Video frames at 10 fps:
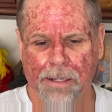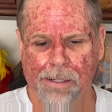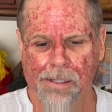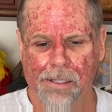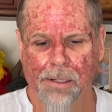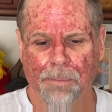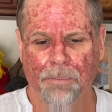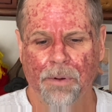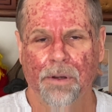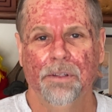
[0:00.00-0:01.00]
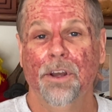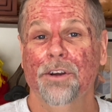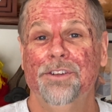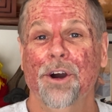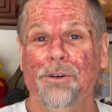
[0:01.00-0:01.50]

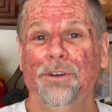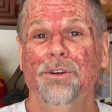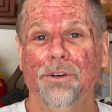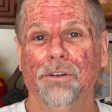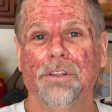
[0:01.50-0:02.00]
Don't Google